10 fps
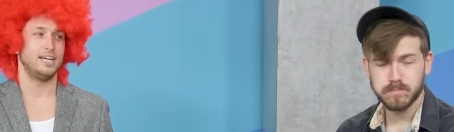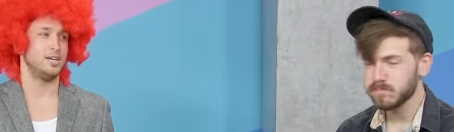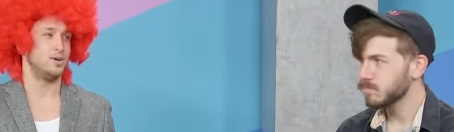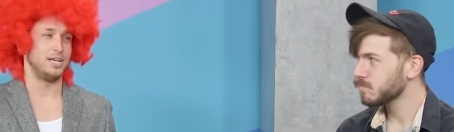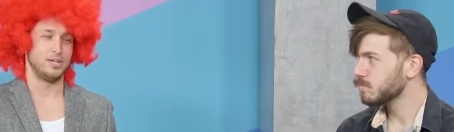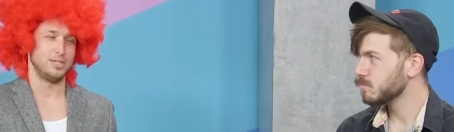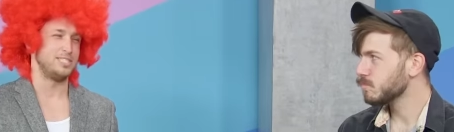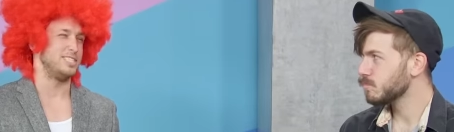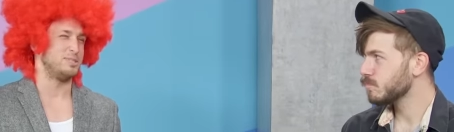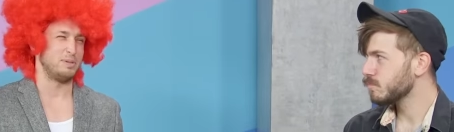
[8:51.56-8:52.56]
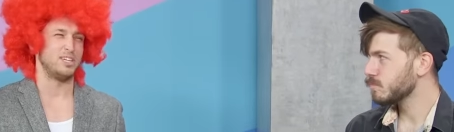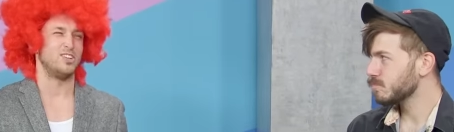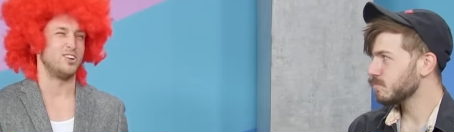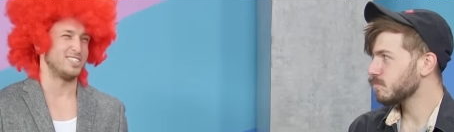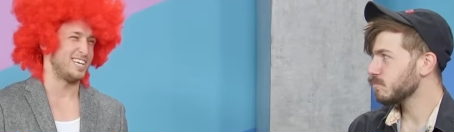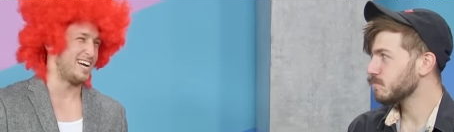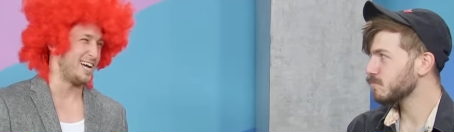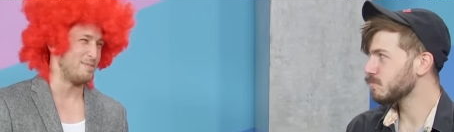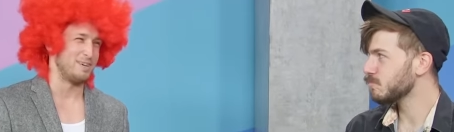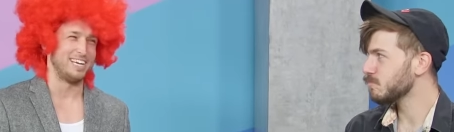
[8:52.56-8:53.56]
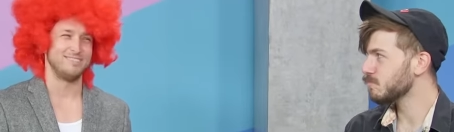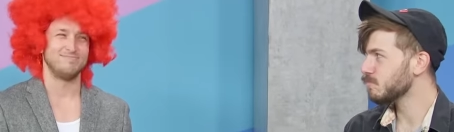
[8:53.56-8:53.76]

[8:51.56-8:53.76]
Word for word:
Speaker 1: know, I know. It's, it's been a long time. I.